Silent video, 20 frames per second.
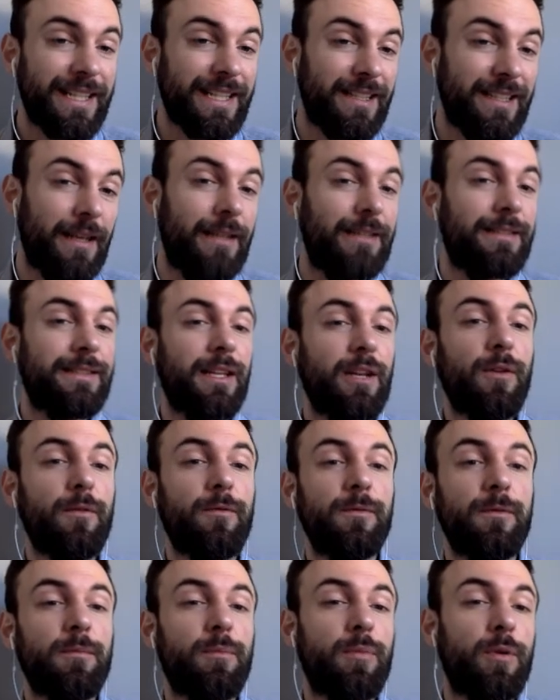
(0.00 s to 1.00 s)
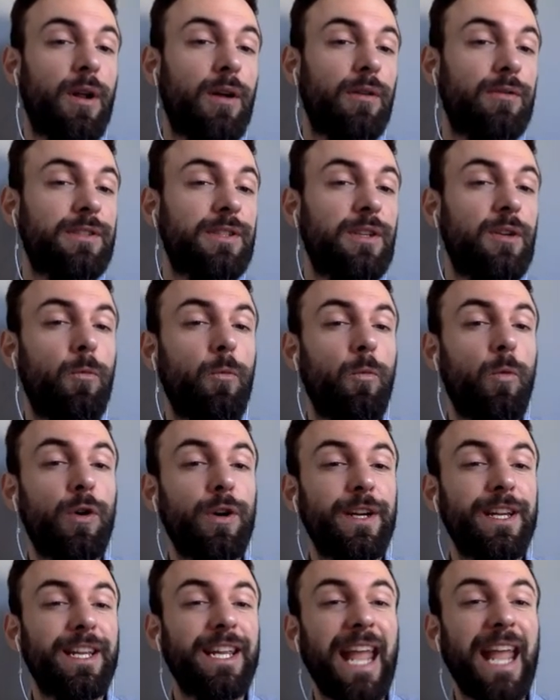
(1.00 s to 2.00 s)
instead of pronouncing
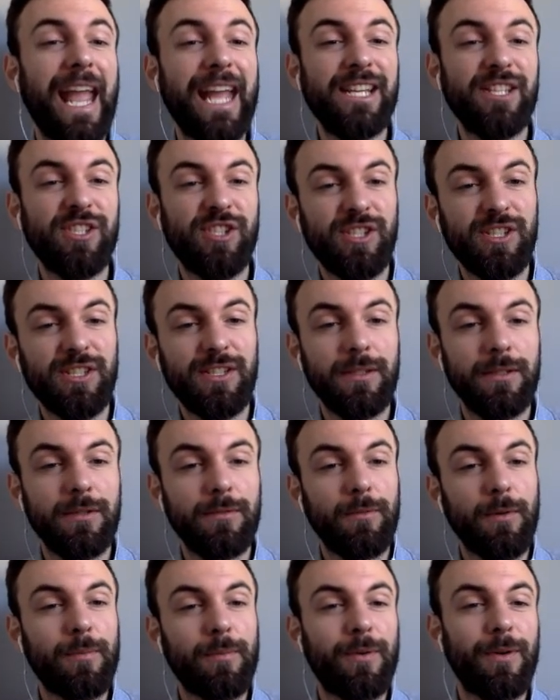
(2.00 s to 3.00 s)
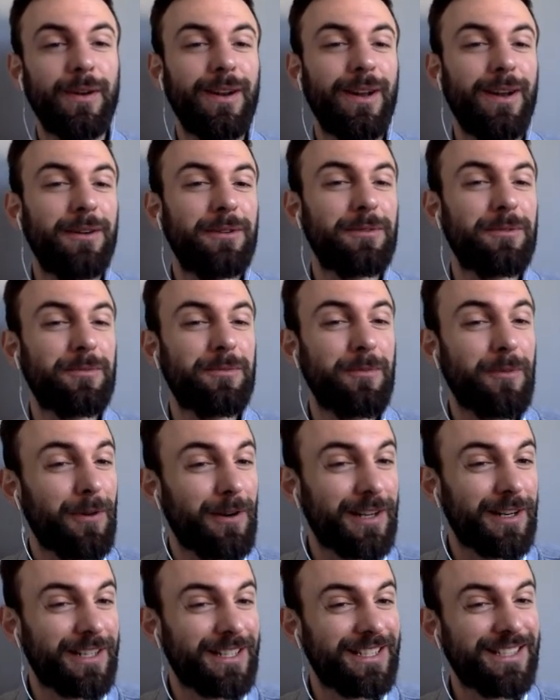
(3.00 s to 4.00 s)
worked, we pronounce
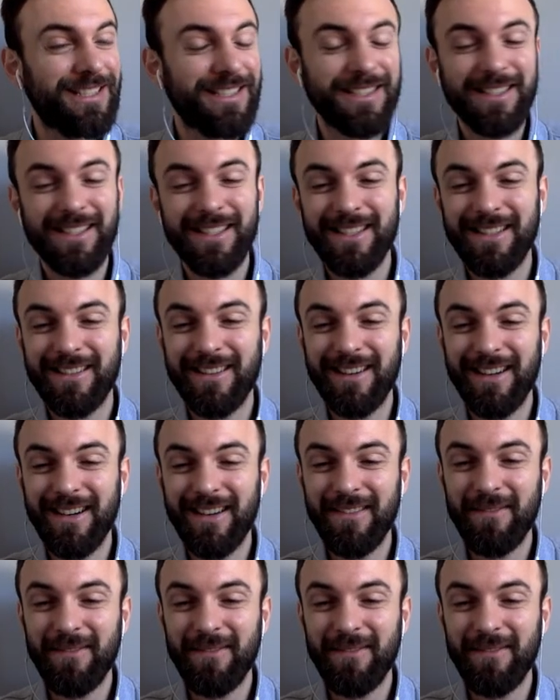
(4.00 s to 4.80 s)
worked, right?